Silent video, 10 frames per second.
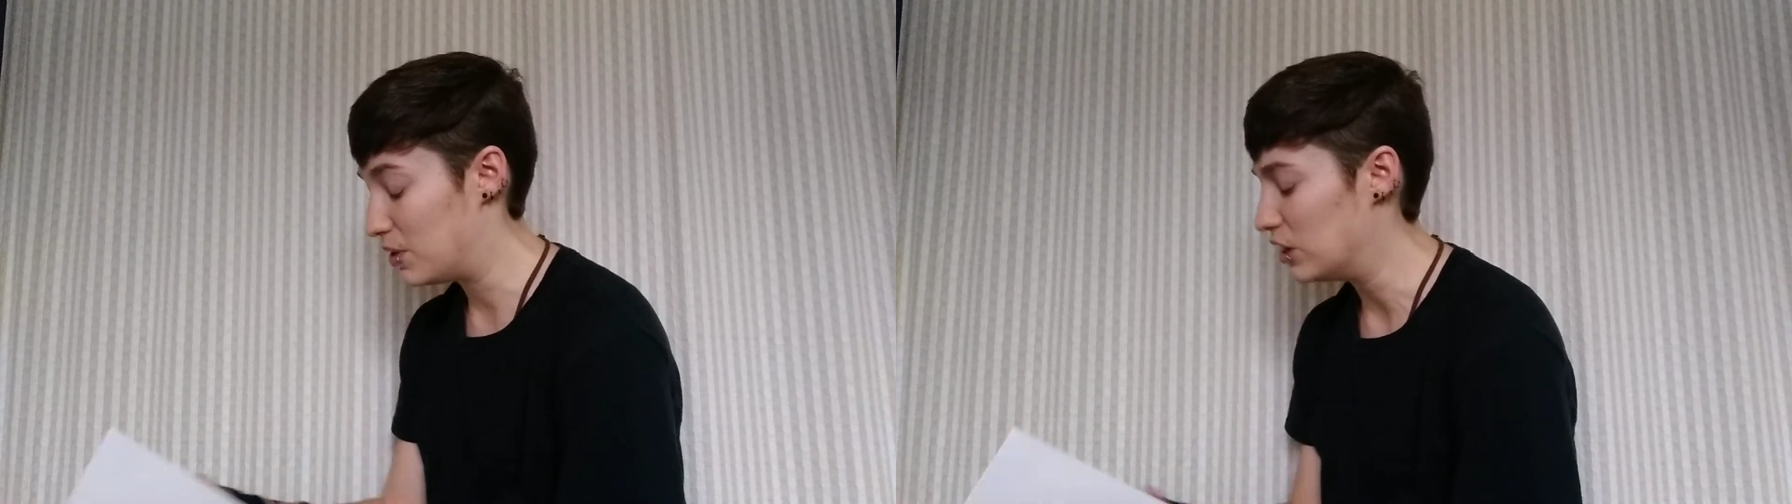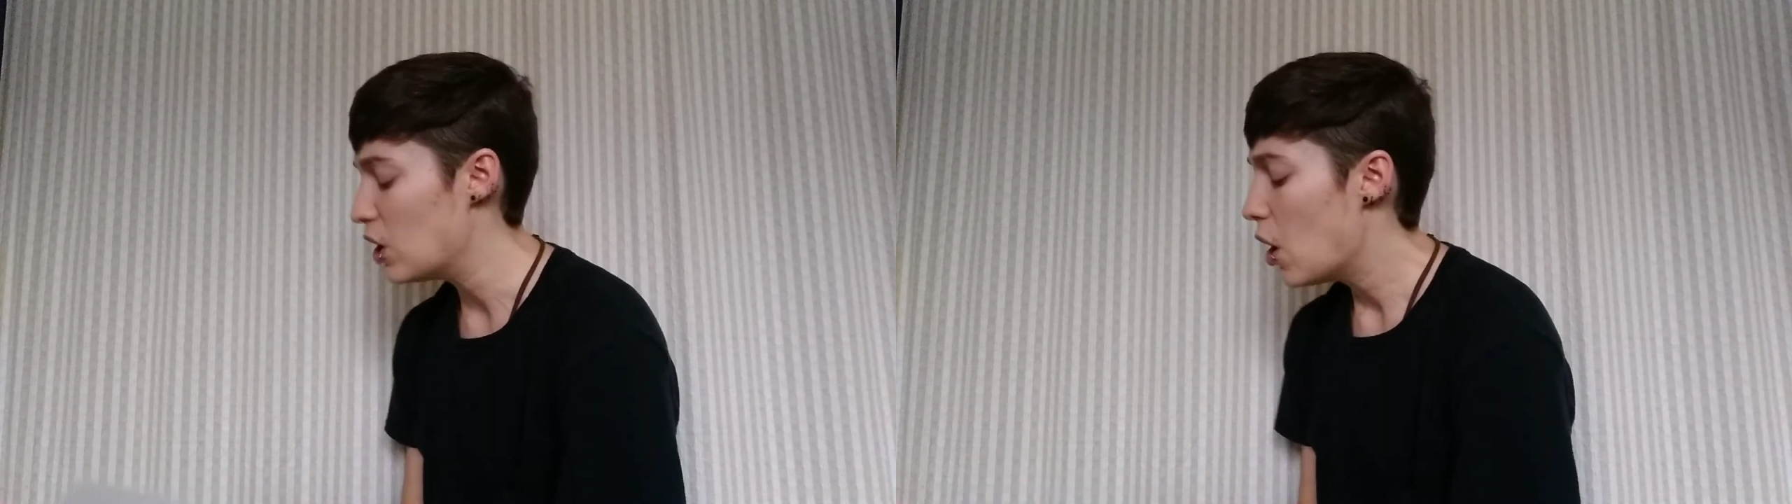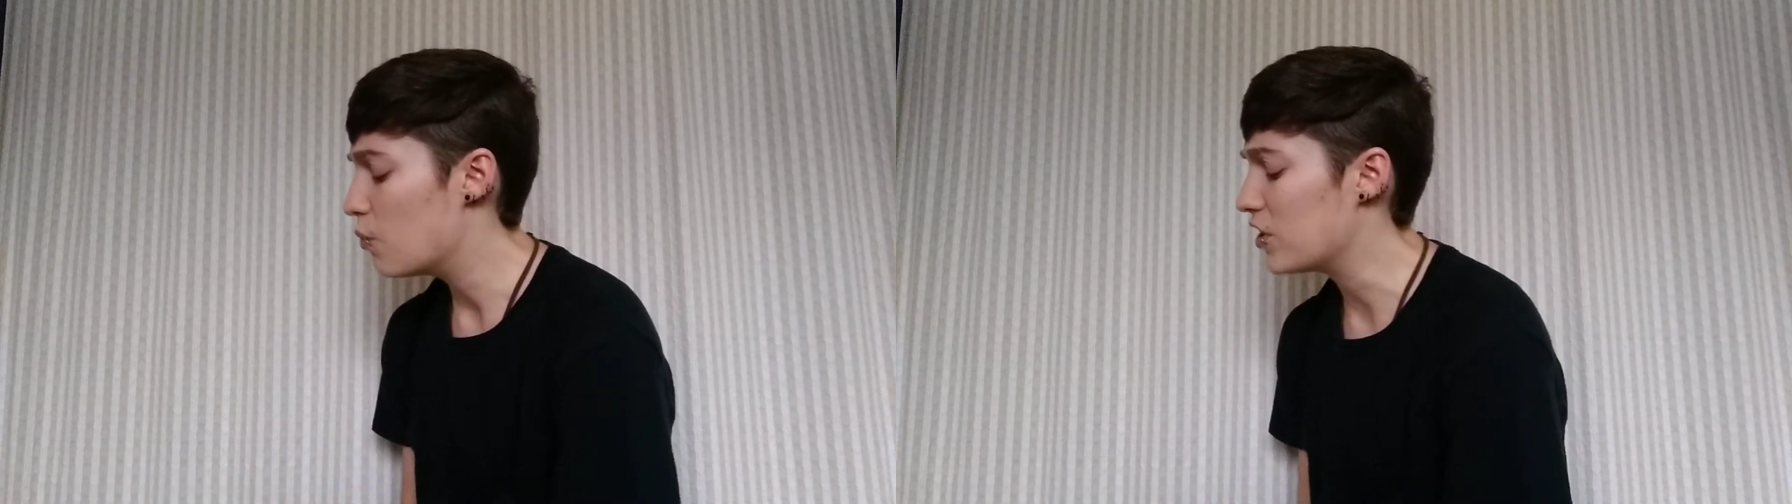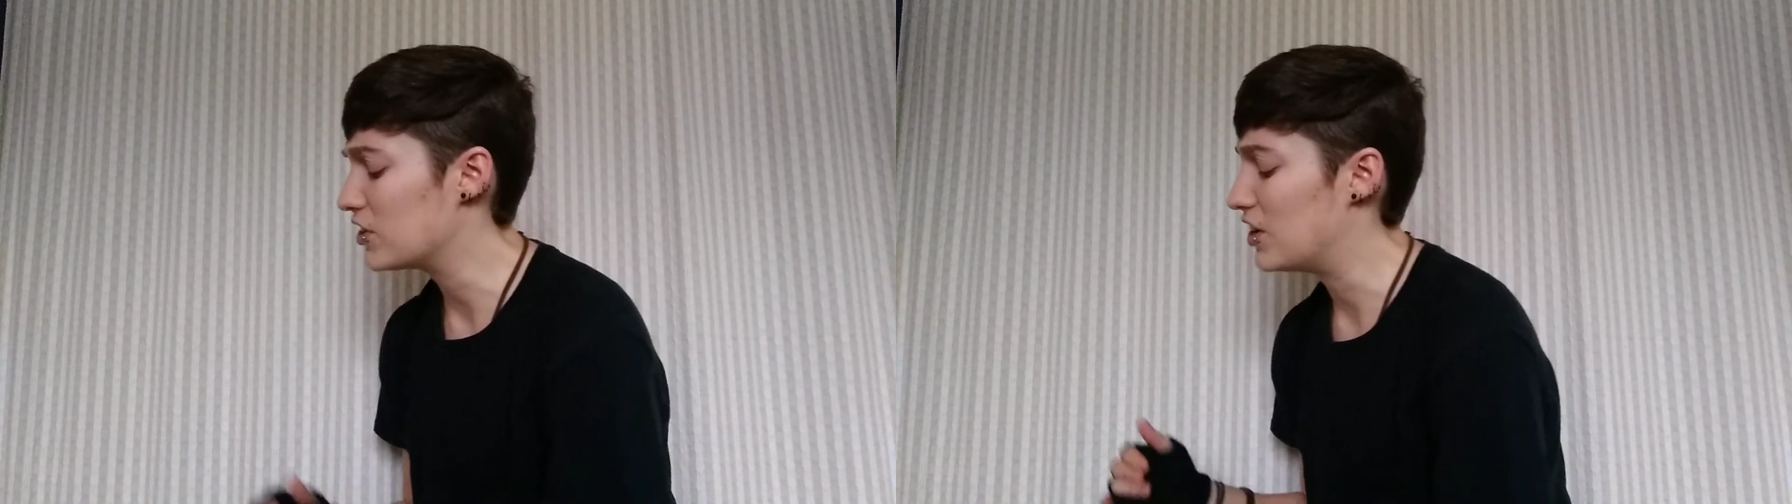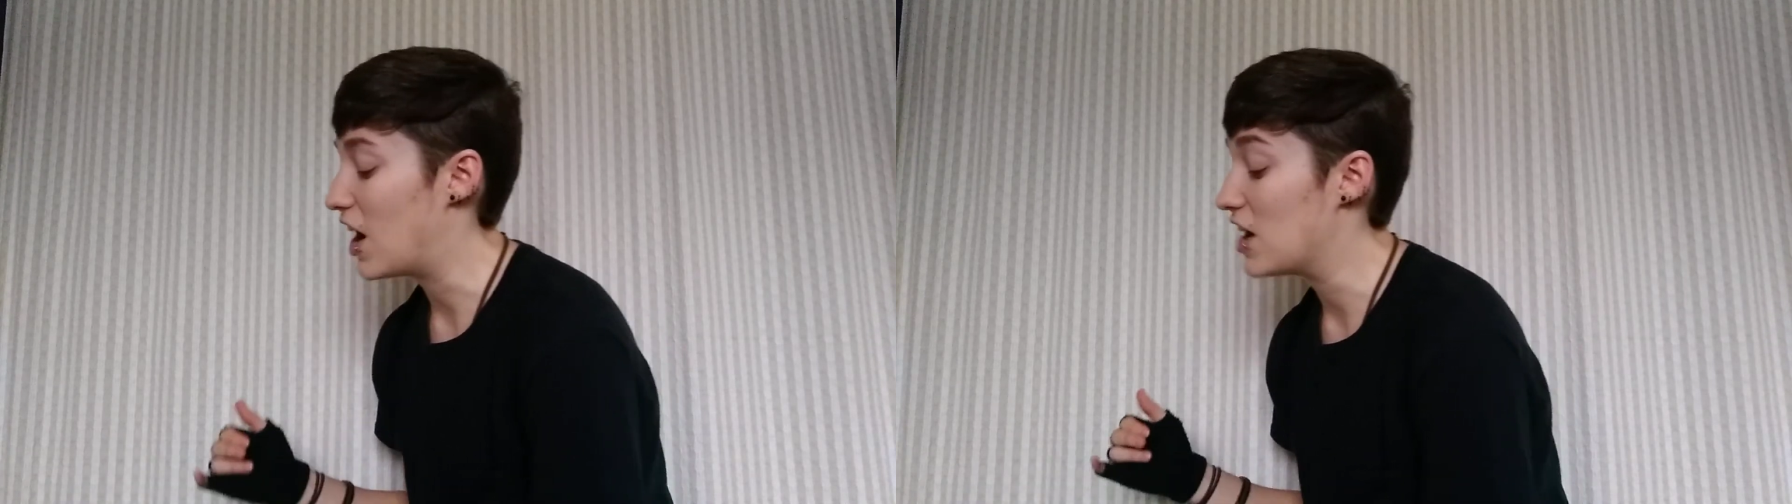but
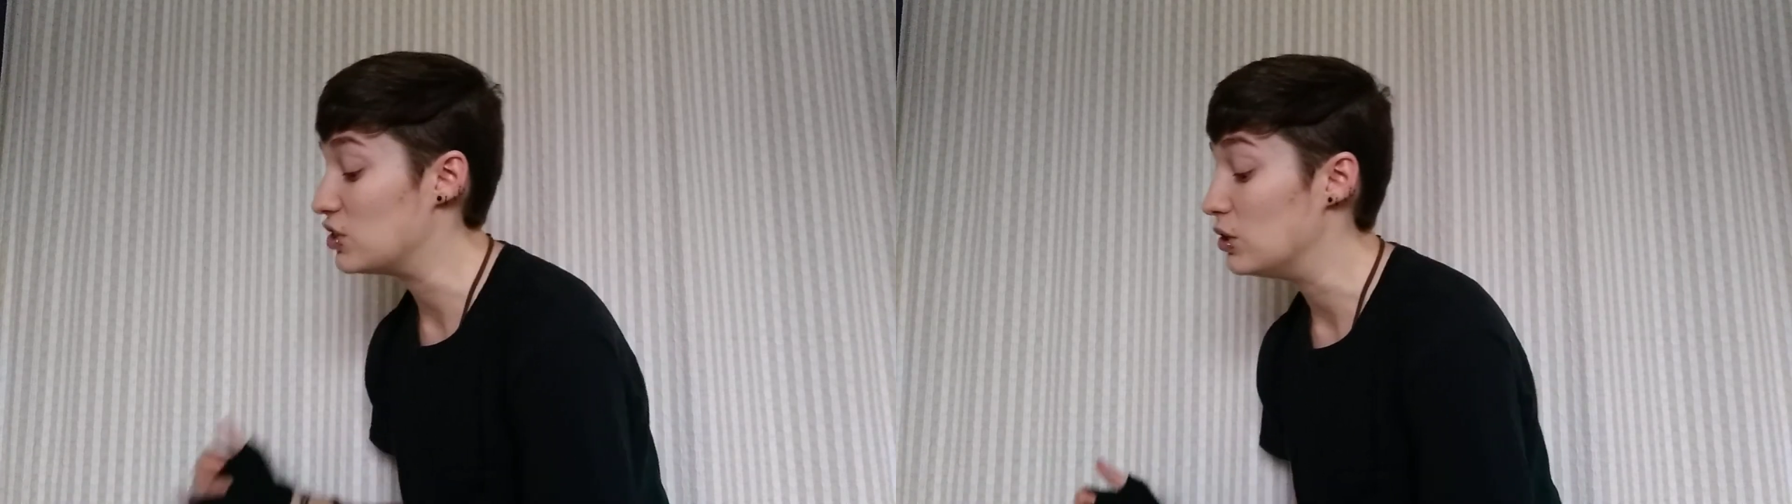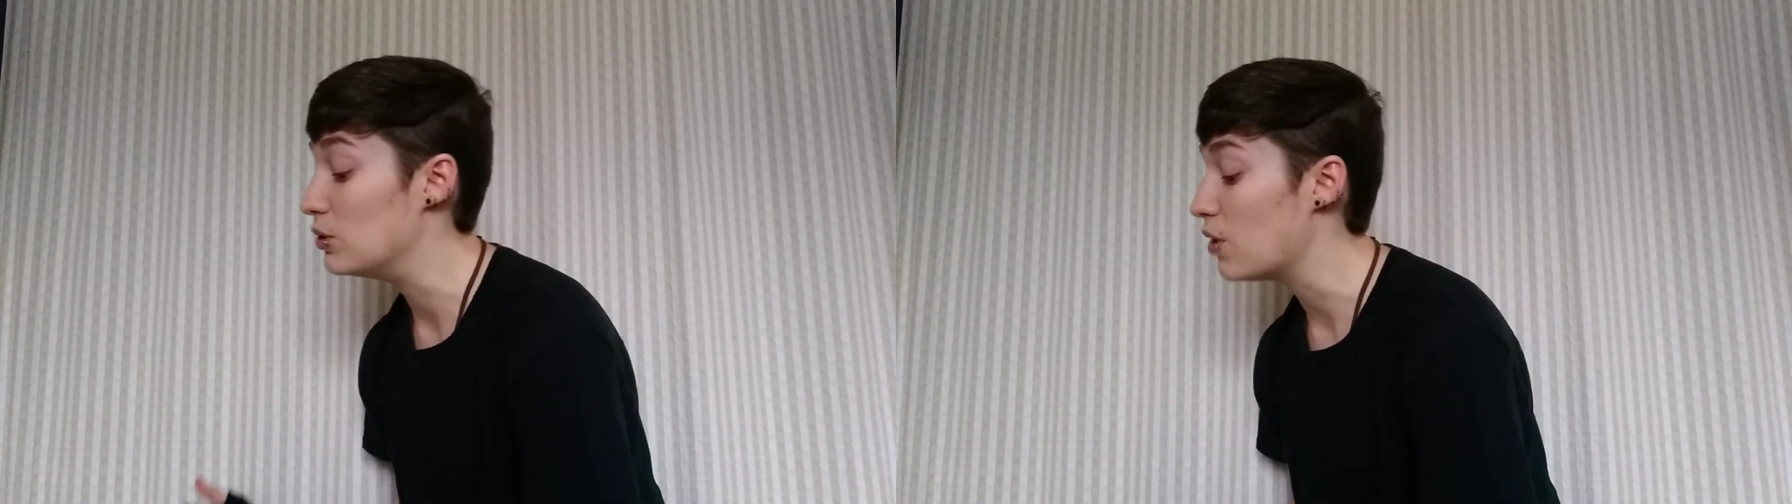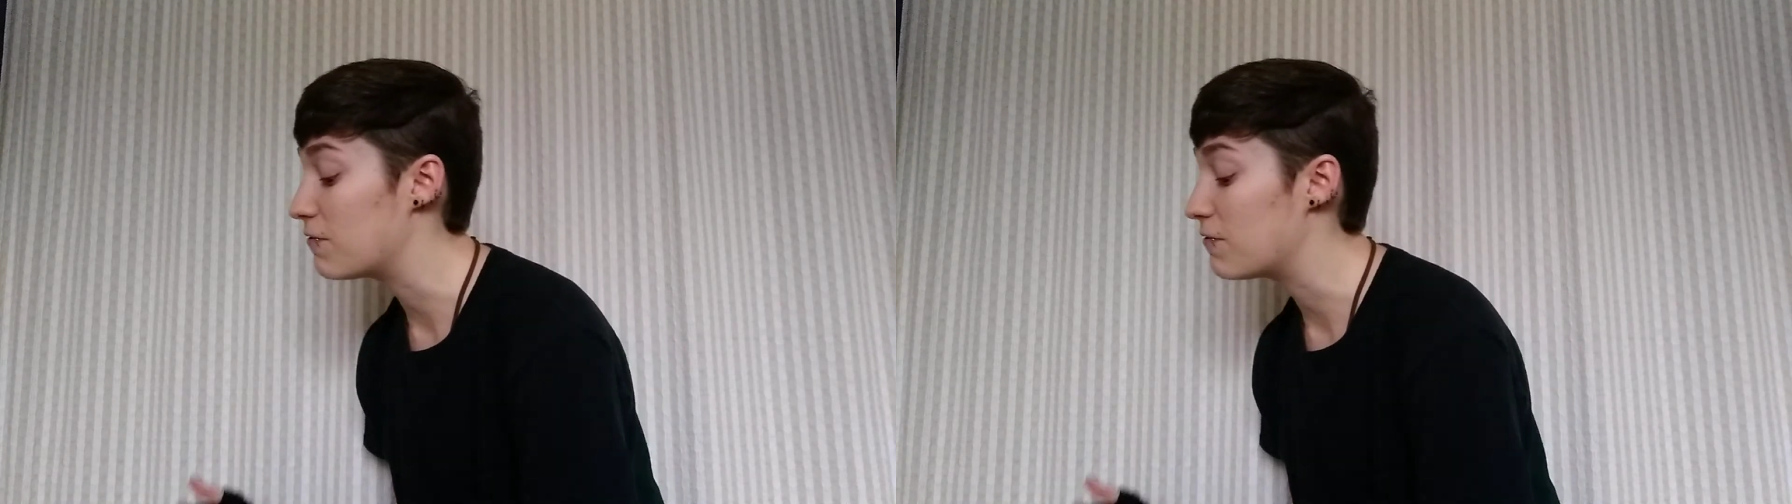what could I do?